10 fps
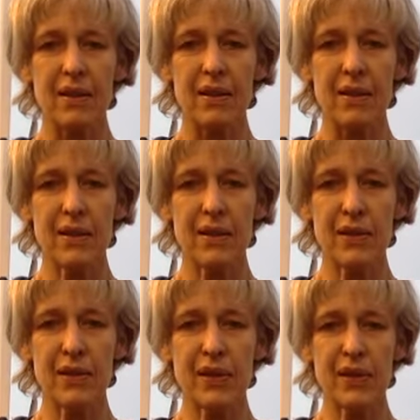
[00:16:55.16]
just a
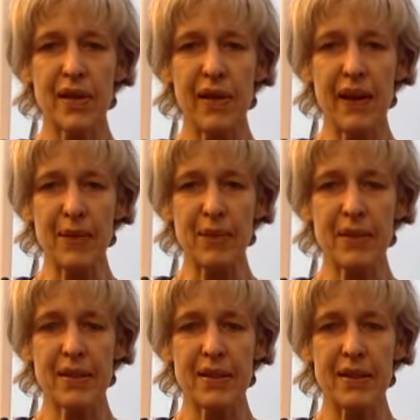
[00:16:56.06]
few
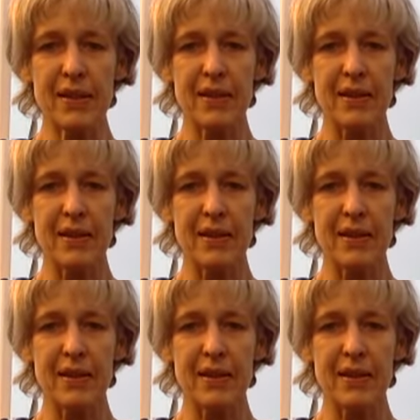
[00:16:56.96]
times.